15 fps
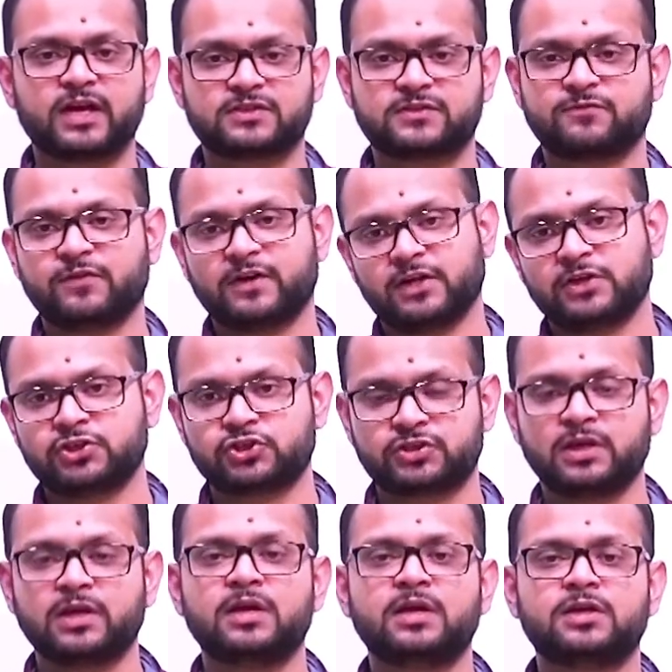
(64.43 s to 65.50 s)
has
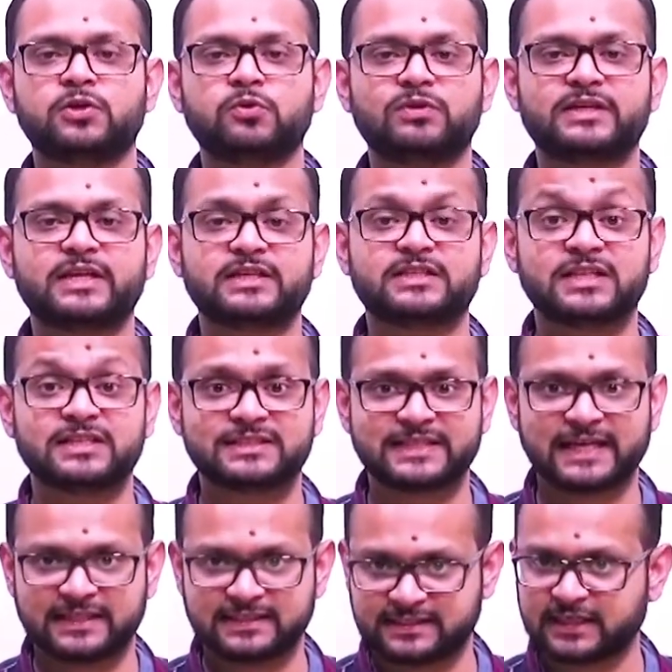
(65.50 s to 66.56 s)
finished, you will get
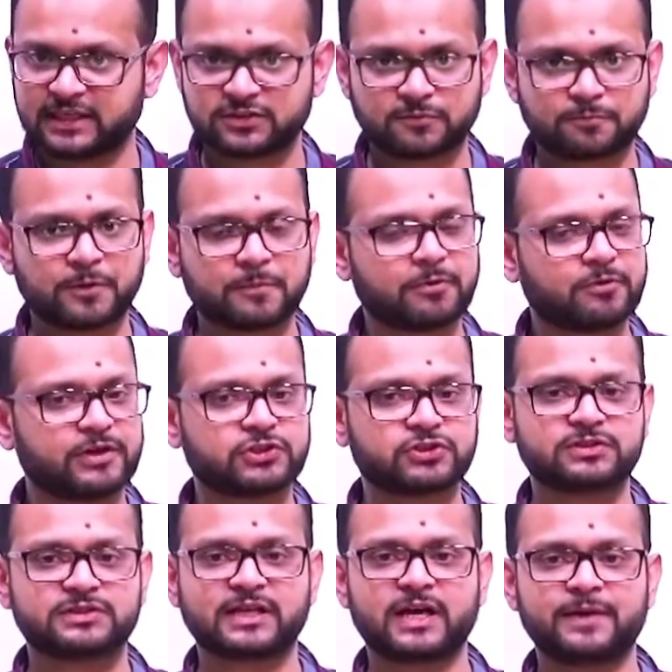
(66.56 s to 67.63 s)
10 seconds of
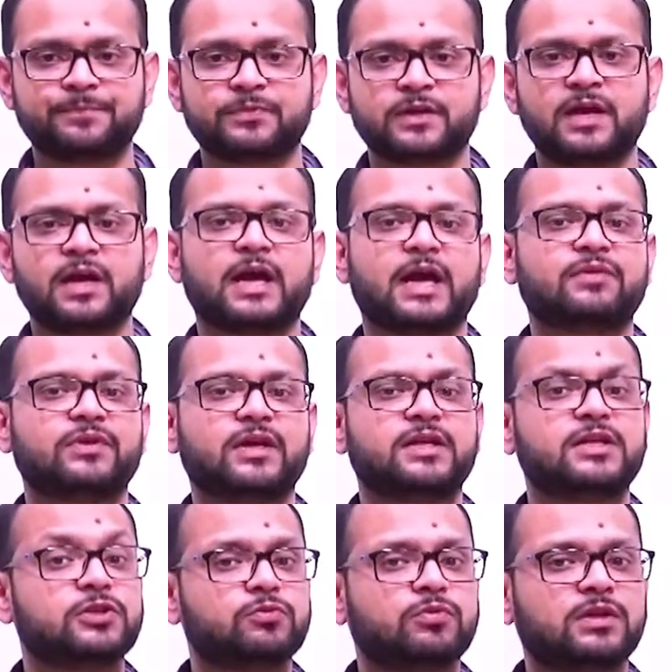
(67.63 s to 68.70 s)
preparation time, and
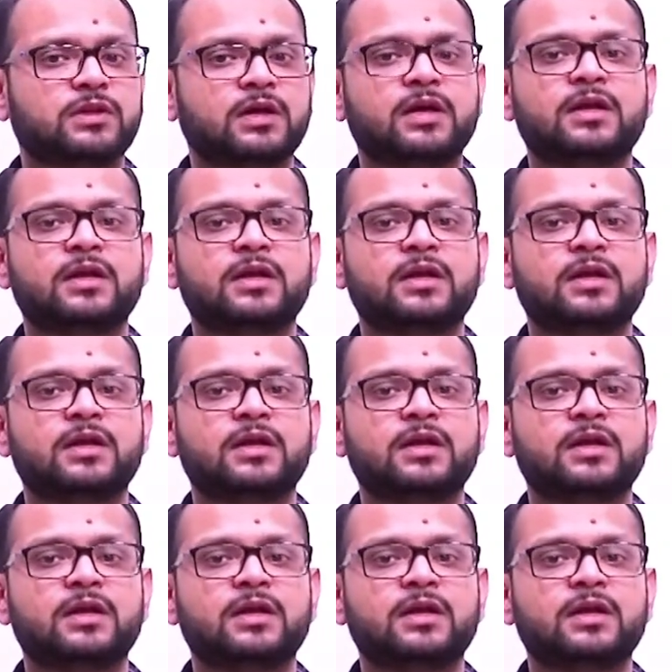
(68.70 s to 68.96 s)
then you will